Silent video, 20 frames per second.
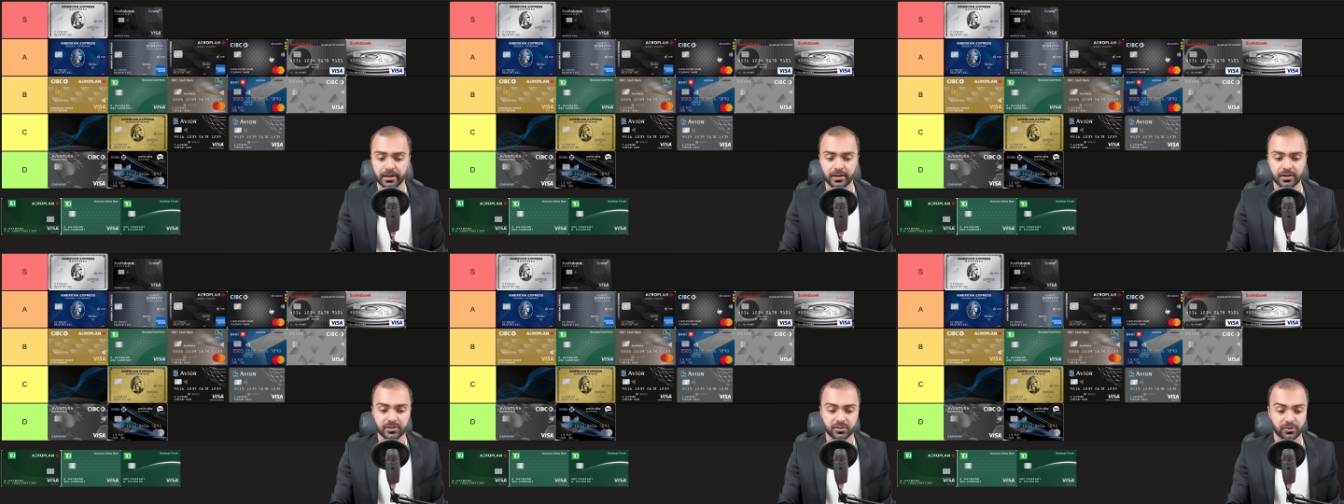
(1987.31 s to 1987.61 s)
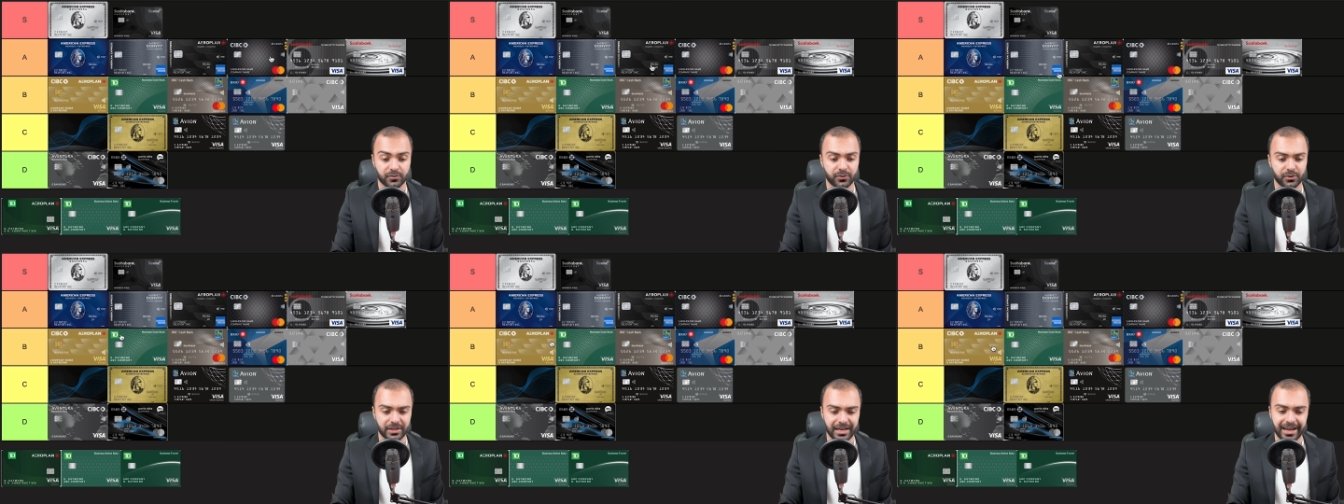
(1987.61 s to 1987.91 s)

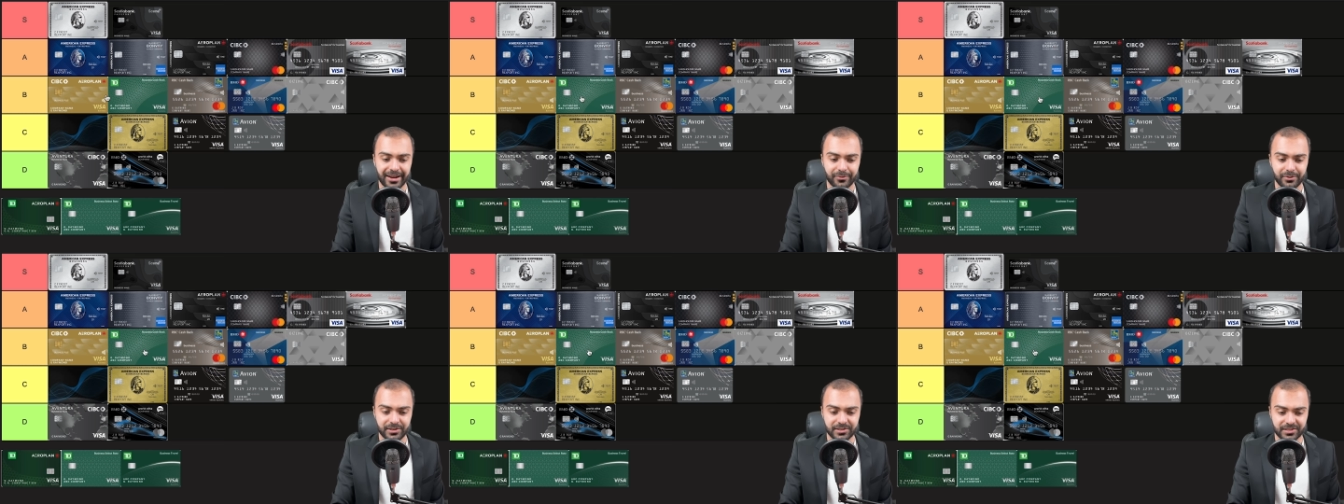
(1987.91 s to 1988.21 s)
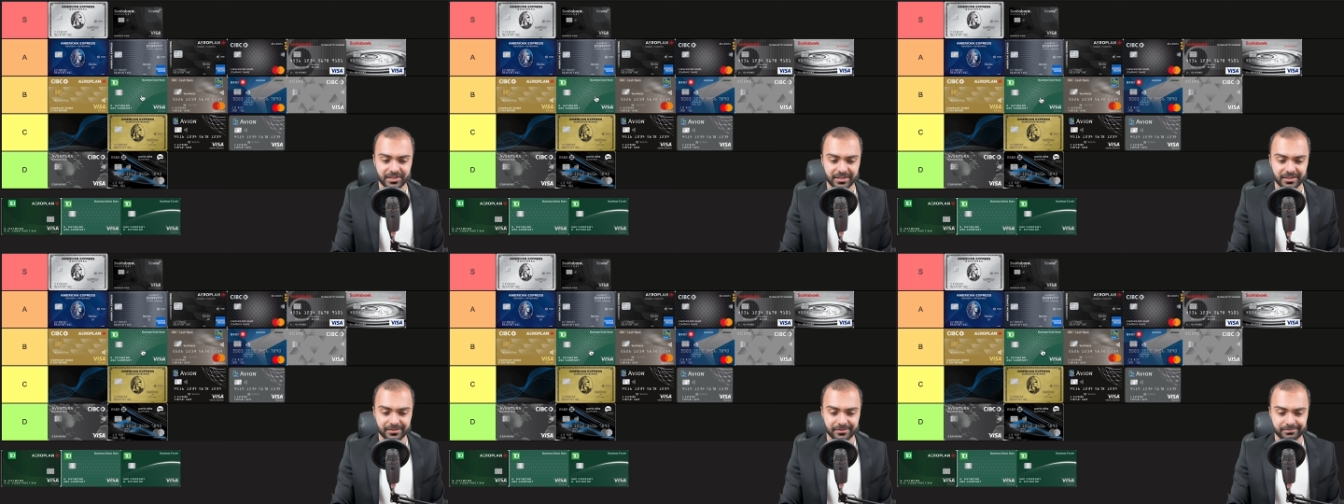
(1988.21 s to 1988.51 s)
So for that
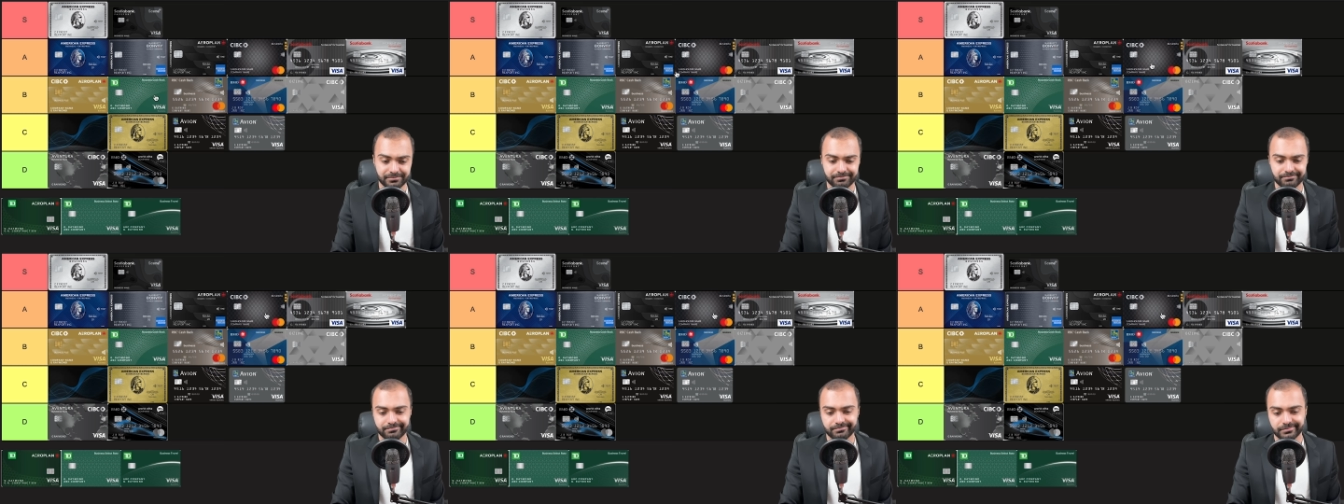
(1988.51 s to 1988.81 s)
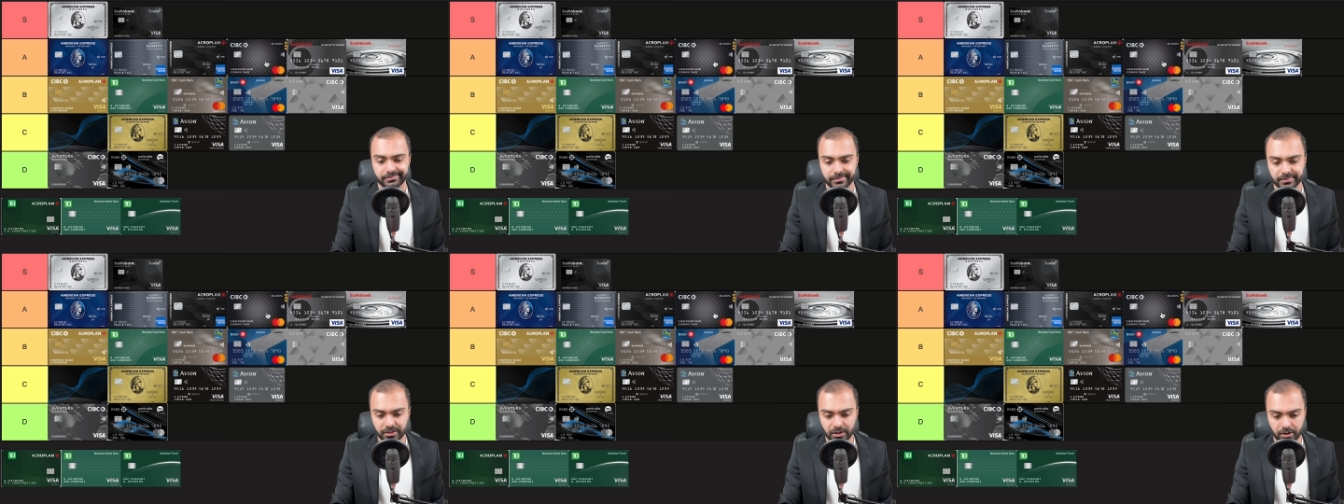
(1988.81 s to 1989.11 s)
reason,
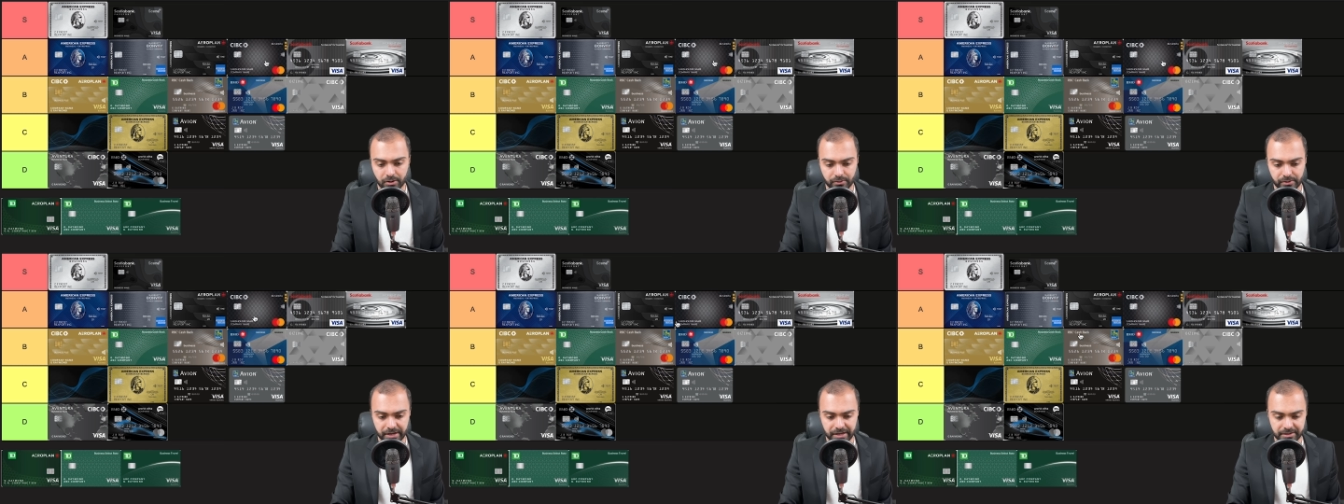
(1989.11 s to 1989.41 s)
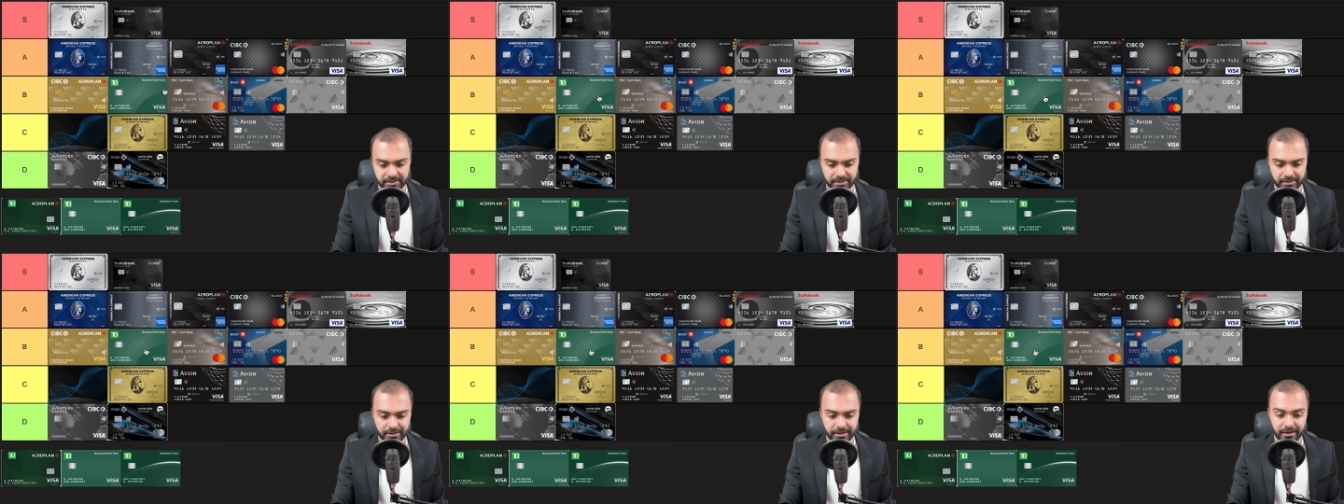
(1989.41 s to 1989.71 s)
not
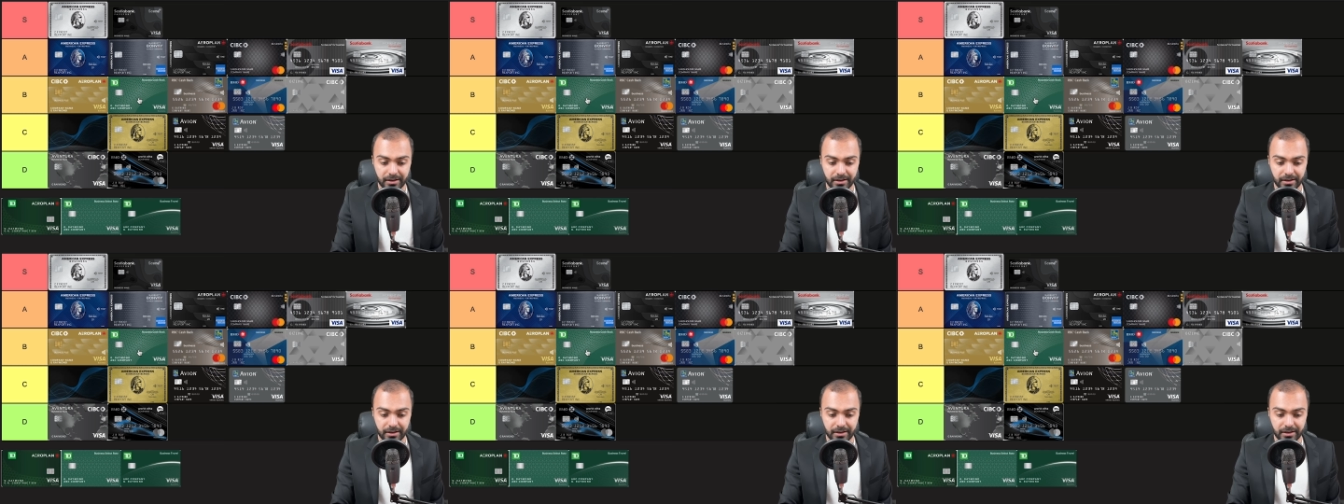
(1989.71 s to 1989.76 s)
great.